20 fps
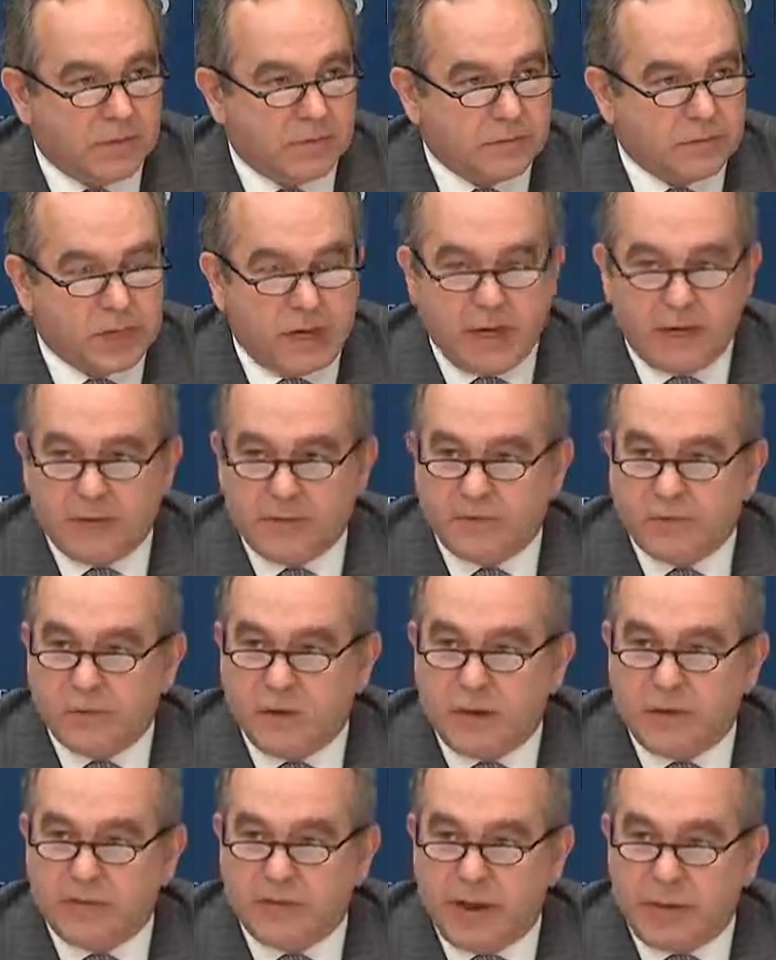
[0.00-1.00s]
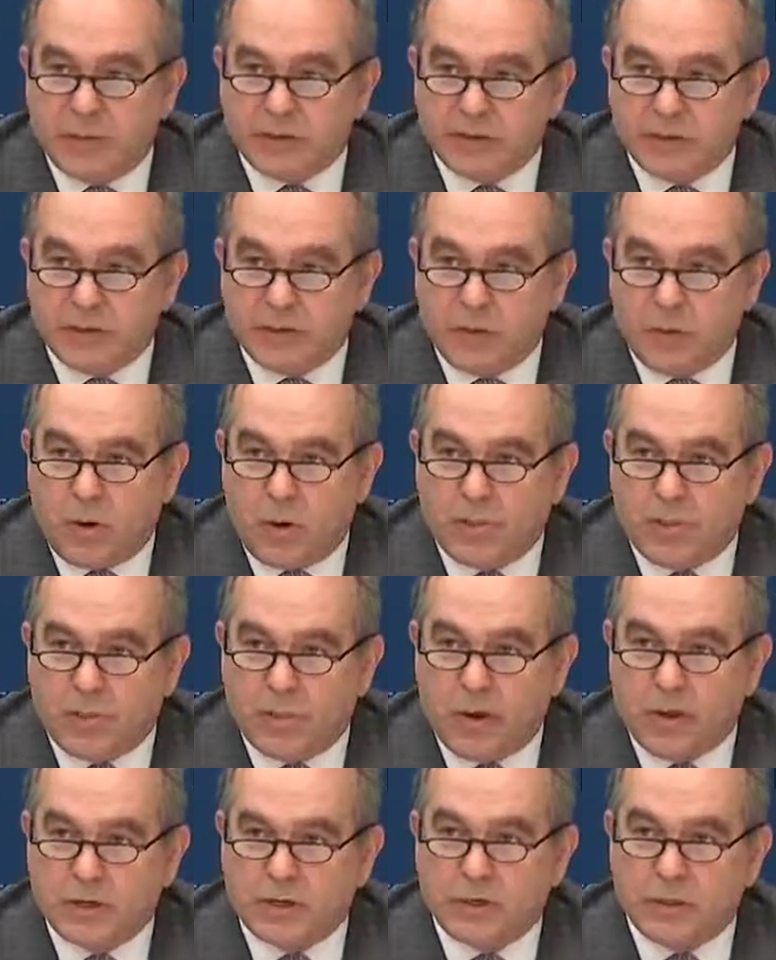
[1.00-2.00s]
signing Treaty of Amity and
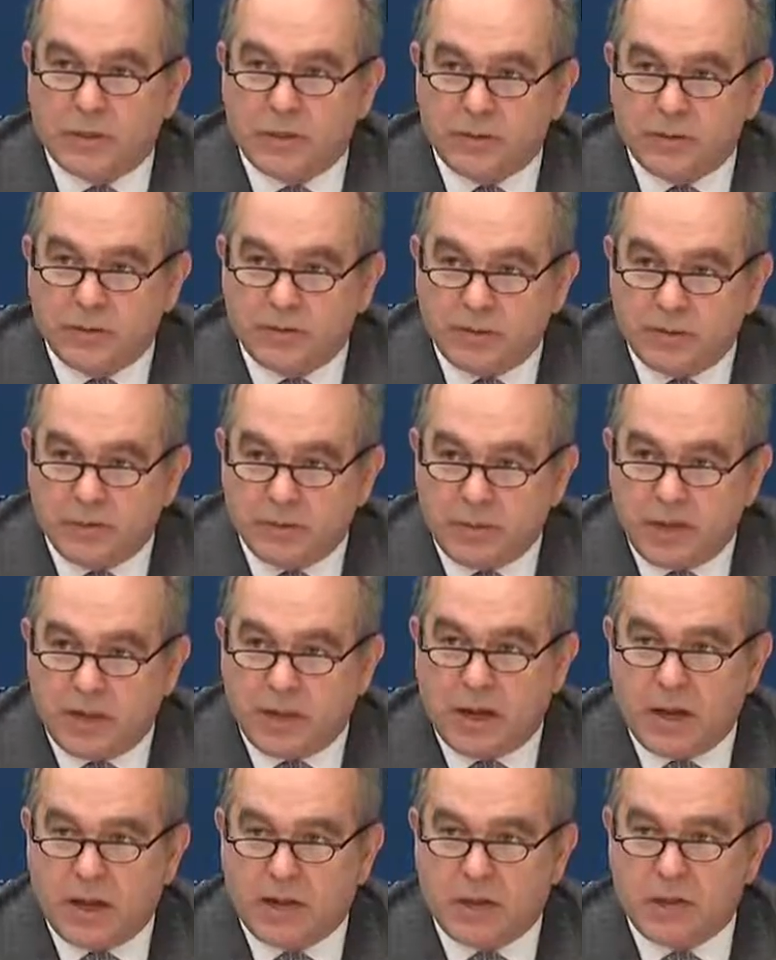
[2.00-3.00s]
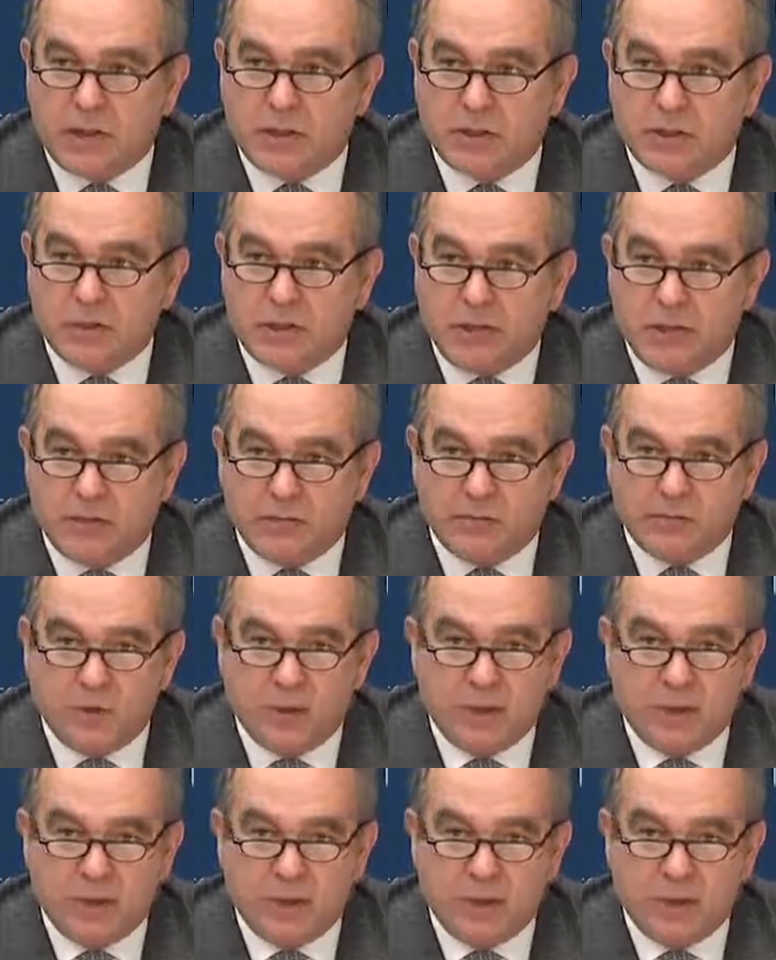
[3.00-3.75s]
Cooperation, Mekong Initiative.